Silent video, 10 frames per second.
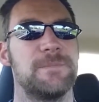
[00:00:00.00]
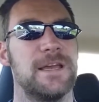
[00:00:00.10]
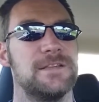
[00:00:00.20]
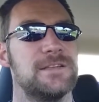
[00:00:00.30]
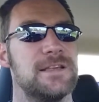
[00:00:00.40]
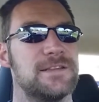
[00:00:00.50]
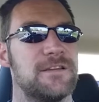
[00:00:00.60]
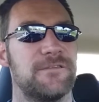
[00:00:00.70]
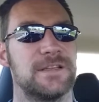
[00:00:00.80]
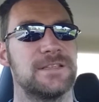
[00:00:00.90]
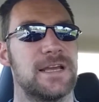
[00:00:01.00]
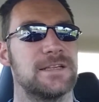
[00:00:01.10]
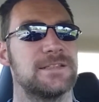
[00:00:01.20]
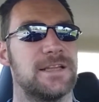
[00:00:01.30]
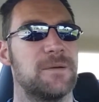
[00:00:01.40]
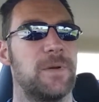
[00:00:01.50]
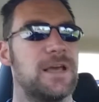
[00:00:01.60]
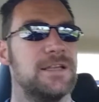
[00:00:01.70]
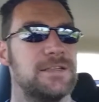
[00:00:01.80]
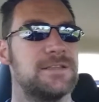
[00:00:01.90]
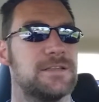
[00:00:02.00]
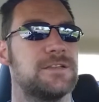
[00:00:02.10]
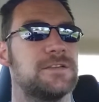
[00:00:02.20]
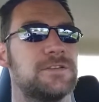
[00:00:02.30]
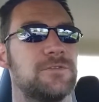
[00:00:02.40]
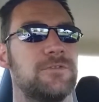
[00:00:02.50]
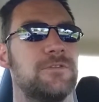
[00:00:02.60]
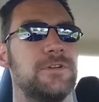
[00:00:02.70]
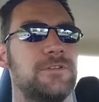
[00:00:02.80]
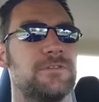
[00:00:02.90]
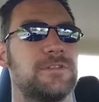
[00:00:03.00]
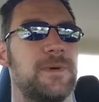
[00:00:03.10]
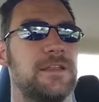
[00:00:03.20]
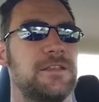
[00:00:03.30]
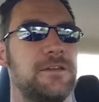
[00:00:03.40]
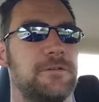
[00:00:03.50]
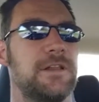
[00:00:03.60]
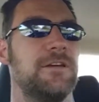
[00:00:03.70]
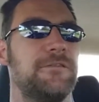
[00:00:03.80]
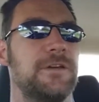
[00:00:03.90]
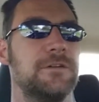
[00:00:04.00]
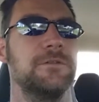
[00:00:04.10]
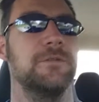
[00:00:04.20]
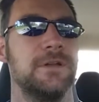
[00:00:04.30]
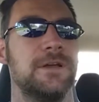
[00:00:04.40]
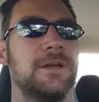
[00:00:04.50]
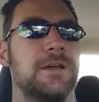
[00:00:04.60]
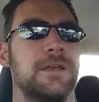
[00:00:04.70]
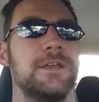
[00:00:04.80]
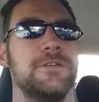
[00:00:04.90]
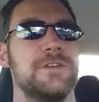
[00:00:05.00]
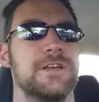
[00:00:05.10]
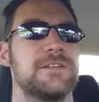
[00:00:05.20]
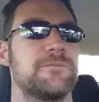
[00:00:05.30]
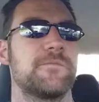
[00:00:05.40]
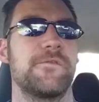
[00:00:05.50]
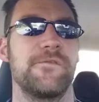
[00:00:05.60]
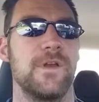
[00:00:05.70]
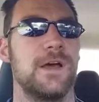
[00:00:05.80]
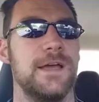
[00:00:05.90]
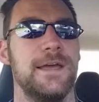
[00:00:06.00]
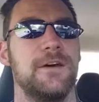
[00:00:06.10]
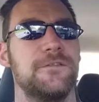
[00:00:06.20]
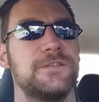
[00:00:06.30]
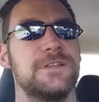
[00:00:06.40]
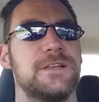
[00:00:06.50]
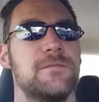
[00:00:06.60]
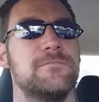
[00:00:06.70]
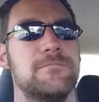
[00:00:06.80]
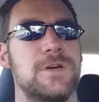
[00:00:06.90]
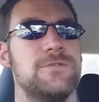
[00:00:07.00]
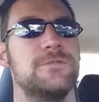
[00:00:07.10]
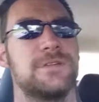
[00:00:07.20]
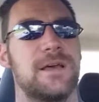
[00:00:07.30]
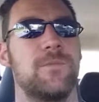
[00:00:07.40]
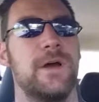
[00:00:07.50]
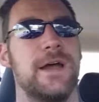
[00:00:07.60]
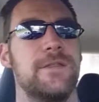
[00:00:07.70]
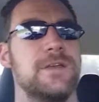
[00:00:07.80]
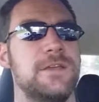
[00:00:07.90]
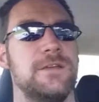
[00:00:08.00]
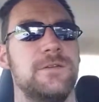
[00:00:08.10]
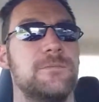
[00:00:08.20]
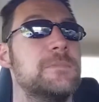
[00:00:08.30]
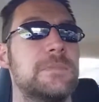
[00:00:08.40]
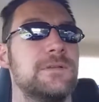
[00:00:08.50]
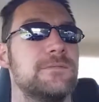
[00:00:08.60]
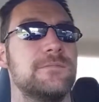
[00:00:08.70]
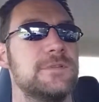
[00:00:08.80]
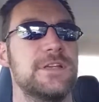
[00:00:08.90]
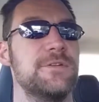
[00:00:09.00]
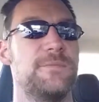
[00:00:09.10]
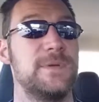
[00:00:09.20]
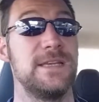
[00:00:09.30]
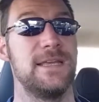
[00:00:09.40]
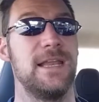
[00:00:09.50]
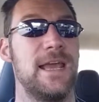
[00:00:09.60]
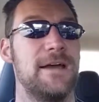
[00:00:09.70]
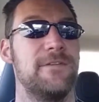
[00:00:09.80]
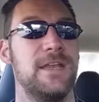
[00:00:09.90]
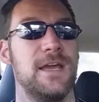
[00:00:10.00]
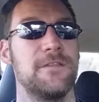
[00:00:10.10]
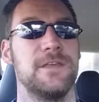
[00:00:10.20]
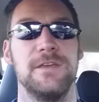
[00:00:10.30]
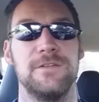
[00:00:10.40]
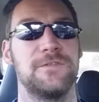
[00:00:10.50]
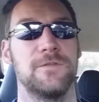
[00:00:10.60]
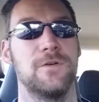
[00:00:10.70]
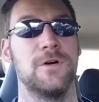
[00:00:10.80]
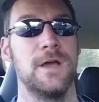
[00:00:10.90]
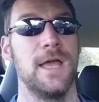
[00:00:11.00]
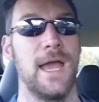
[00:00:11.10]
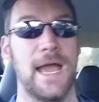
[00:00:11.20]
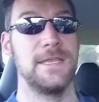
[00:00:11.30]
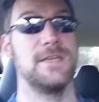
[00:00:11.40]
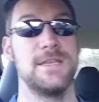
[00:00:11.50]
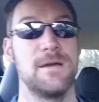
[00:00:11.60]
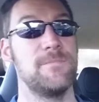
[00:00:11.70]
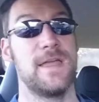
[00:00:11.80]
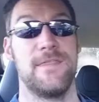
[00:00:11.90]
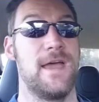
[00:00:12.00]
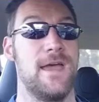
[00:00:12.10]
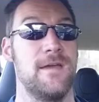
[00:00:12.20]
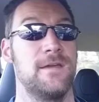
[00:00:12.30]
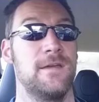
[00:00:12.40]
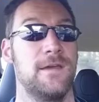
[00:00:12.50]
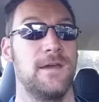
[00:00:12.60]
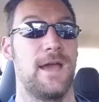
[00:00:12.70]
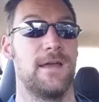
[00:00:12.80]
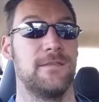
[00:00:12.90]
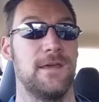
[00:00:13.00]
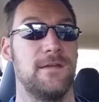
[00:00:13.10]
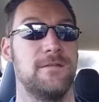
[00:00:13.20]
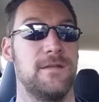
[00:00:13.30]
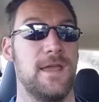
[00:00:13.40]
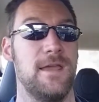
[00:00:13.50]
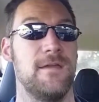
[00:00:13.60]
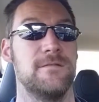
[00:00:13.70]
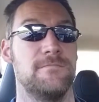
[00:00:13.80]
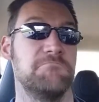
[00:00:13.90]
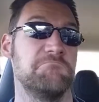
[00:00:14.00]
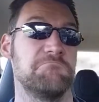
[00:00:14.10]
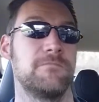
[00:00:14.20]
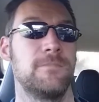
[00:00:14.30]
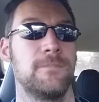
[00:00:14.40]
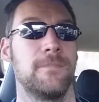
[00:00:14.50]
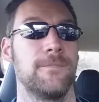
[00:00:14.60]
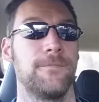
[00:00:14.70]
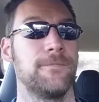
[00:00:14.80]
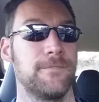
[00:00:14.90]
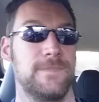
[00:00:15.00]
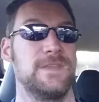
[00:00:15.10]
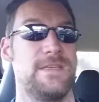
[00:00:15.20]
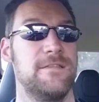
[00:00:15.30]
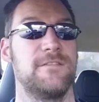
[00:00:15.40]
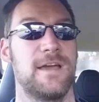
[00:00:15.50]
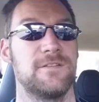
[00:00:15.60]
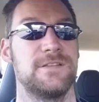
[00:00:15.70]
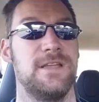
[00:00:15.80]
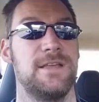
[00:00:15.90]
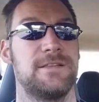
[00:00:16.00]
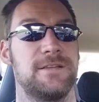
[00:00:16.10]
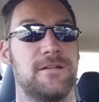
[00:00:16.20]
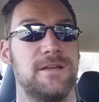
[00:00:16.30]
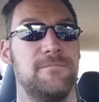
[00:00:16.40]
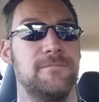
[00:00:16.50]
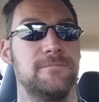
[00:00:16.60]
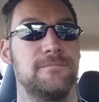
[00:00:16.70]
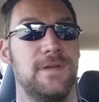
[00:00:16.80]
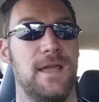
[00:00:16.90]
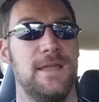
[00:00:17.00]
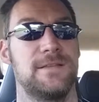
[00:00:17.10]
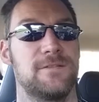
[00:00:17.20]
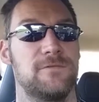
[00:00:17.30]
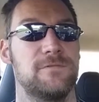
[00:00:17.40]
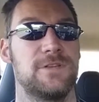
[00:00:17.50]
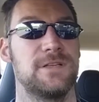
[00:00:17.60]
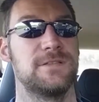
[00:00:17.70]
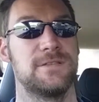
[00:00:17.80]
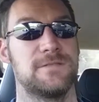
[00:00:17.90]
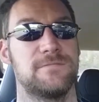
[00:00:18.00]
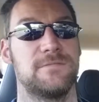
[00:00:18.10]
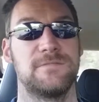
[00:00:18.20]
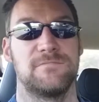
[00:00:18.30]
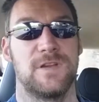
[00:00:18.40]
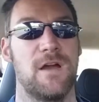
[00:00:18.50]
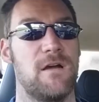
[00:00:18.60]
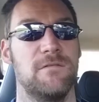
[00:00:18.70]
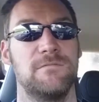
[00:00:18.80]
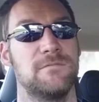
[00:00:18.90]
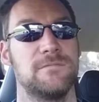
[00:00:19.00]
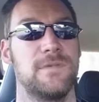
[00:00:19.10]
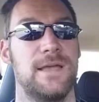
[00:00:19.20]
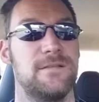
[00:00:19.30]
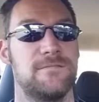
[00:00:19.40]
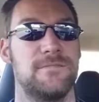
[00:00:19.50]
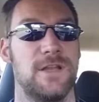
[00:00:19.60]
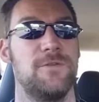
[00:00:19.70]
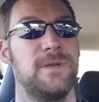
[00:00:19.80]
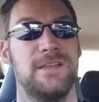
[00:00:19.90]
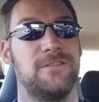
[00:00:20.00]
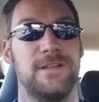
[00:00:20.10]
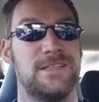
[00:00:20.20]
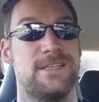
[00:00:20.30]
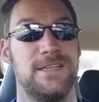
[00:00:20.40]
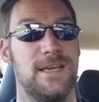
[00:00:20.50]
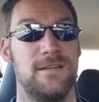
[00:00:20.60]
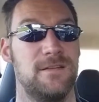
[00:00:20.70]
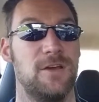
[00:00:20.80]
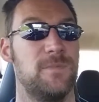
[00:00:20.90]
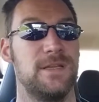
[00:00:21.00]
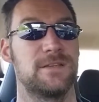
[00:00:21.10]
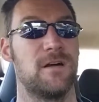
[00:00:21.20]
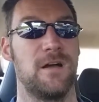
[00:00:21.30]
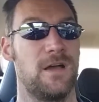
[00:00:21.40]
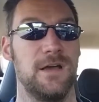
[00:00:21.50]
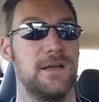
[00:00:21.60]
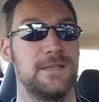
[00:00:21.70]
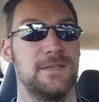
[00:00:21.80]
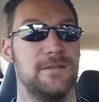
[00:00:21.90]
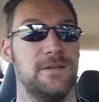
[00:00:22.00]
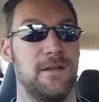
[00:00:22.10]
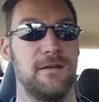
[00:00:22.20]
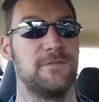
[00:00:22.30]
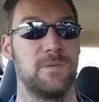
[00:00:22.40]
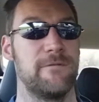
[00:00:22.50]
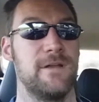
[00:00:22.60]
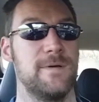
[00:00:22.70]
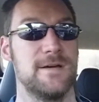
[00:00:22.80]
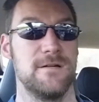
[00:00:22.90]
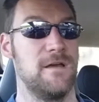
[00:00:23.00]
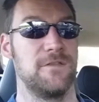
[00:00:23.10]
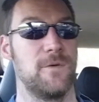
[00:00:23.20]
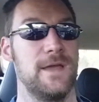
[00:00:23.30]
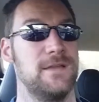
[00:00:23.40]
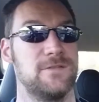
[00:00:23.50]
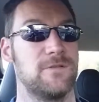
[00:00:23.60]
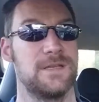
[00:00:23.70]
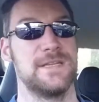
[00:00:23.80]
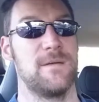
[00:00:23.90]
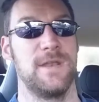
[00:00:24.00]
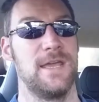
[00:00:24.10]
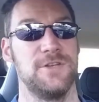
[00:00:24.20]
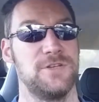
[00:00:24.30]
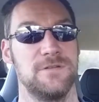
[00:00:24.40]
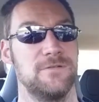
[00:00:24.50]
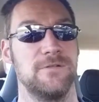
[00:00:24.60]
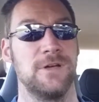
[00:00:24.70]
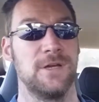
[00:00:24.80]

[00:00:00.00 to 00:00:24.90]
space is a fantastic place to store your spent nuclear fuel. You just fly it off to some moon somewhere that you don't particularly have any other use for, and you dump it there. And then in 10,000 years' time, it's all just gone. And nobody's visited it, and nobody's got hurt, and you don't have to worry about earthquakes or contamination